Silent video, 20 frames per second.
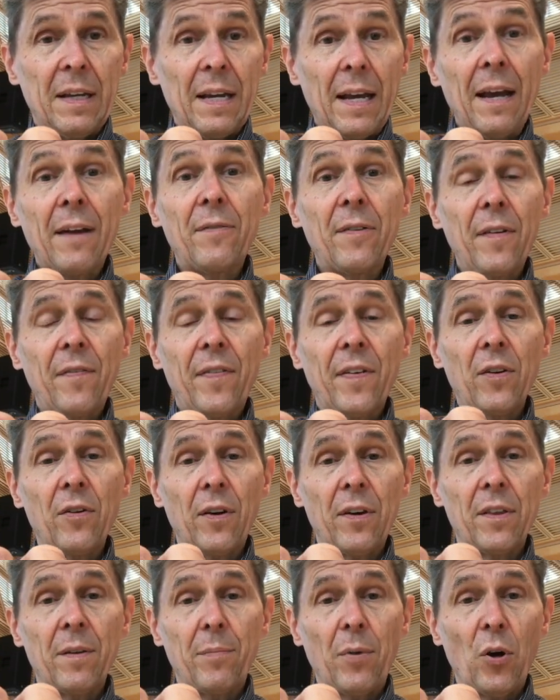Every finger
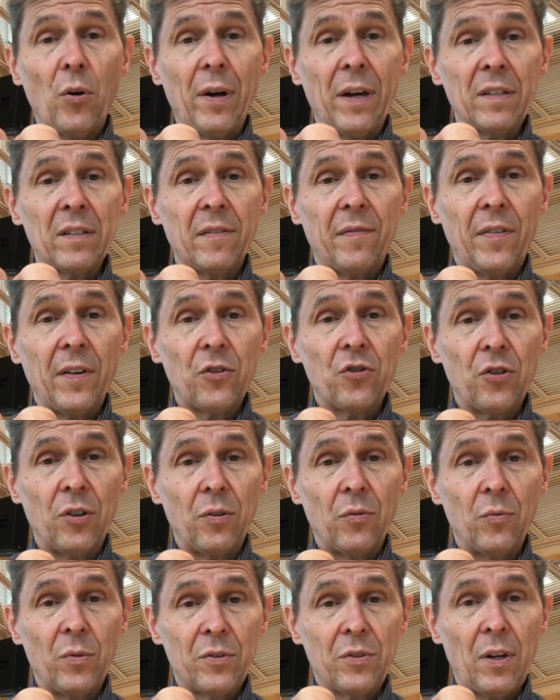on the bow has a function.
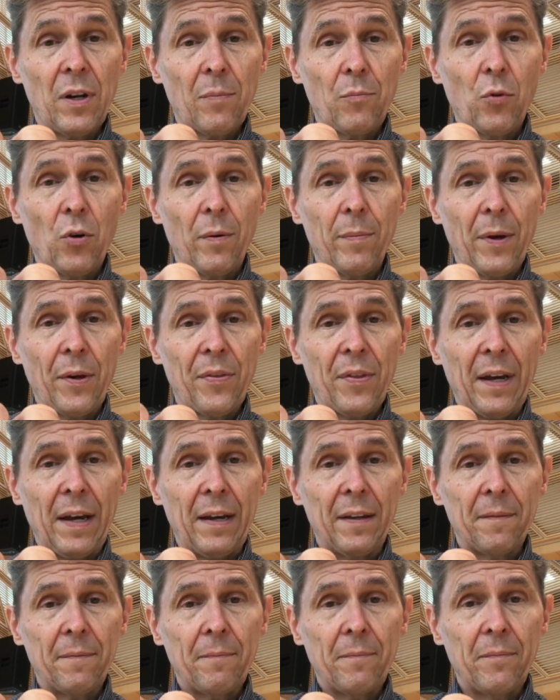We'll talk more about
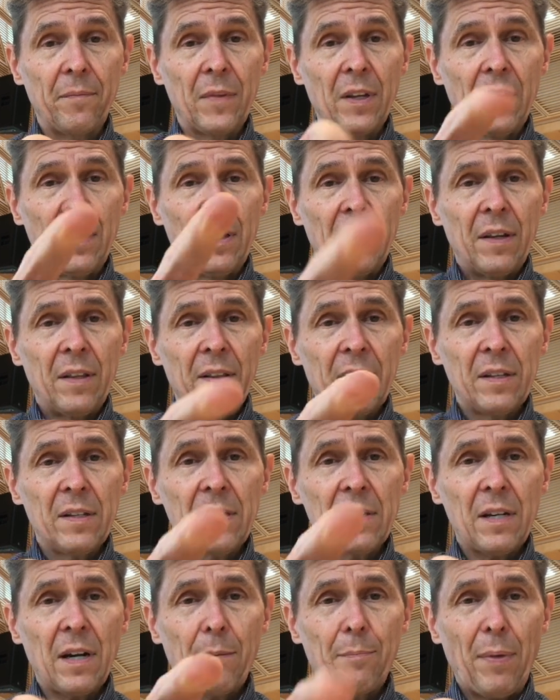that. This
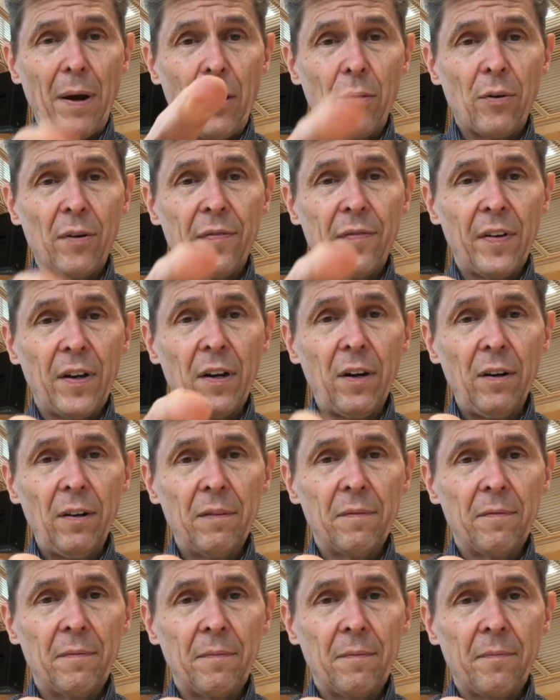is our power finger.
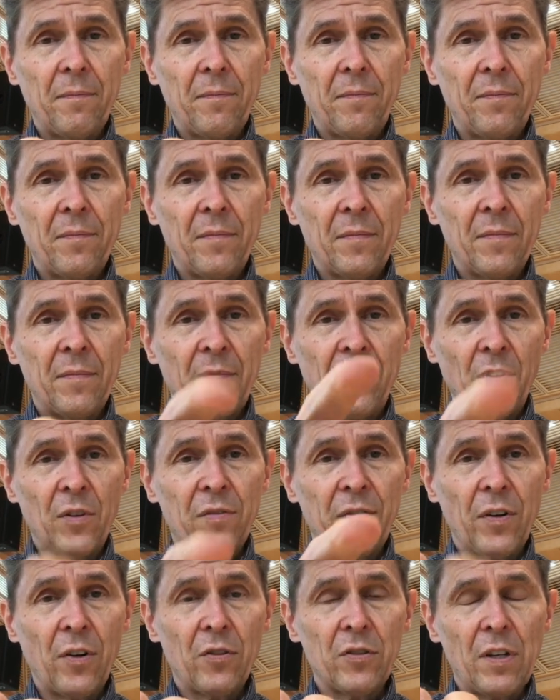First
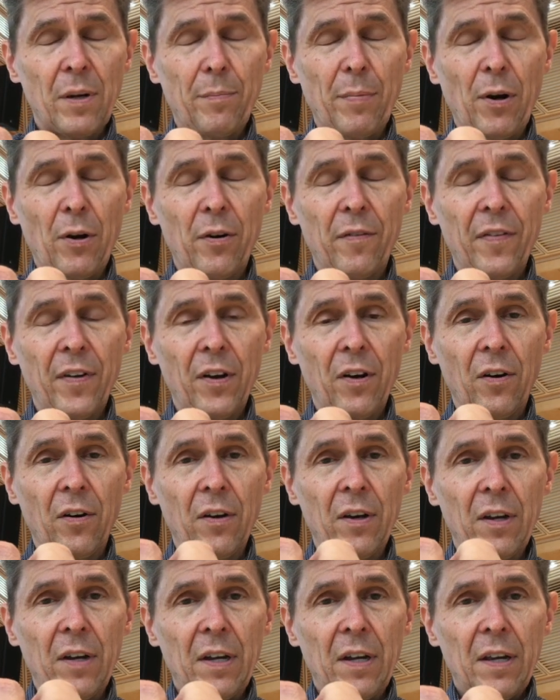finger is our power finger.
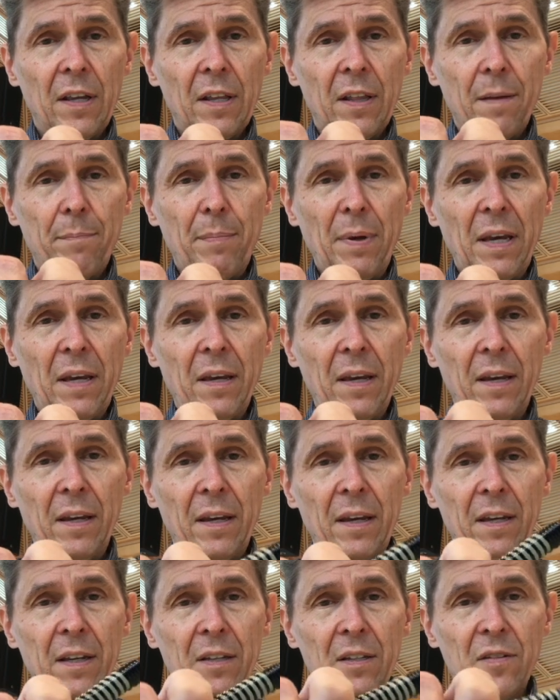The pinky
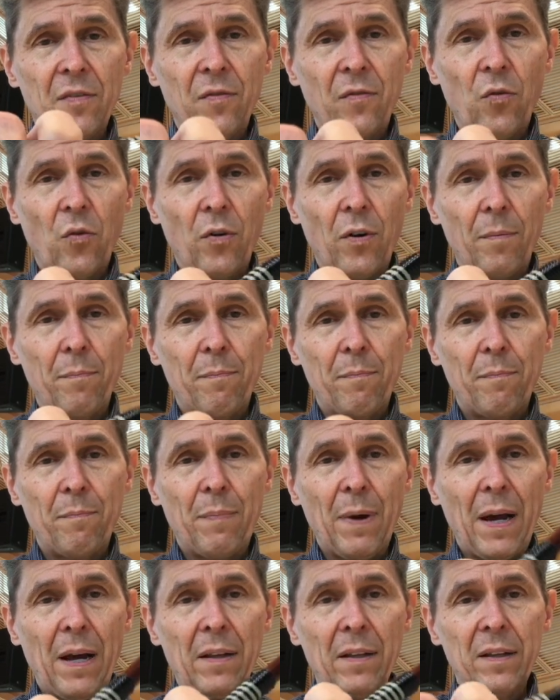is for
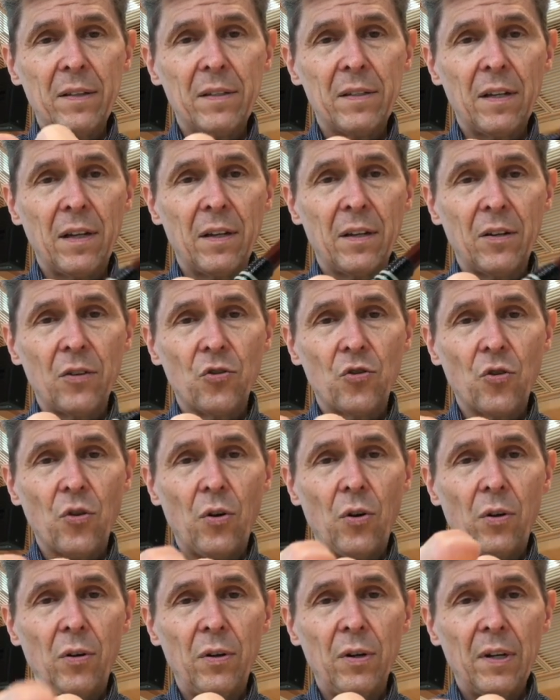balance and
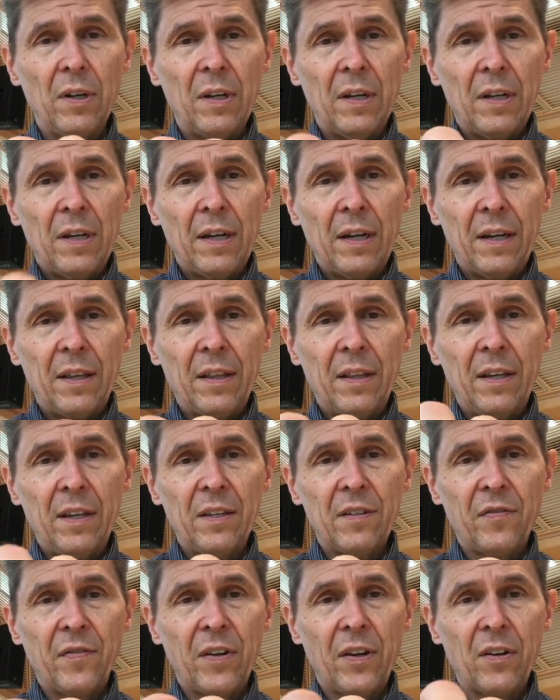control, and
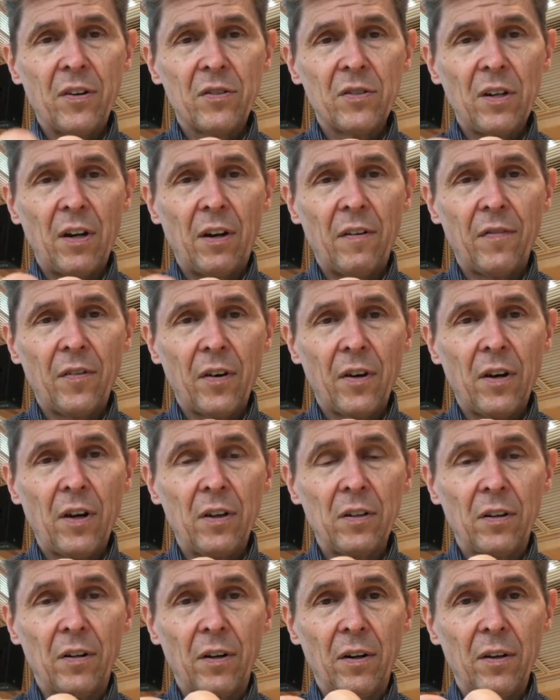these fingers are for
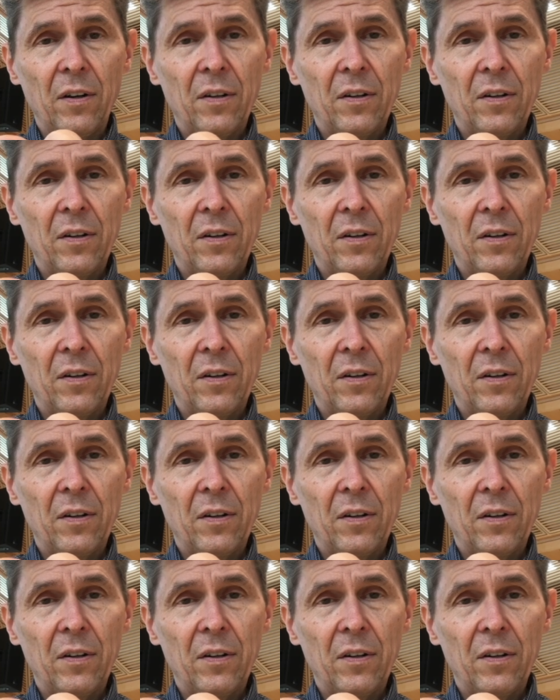color.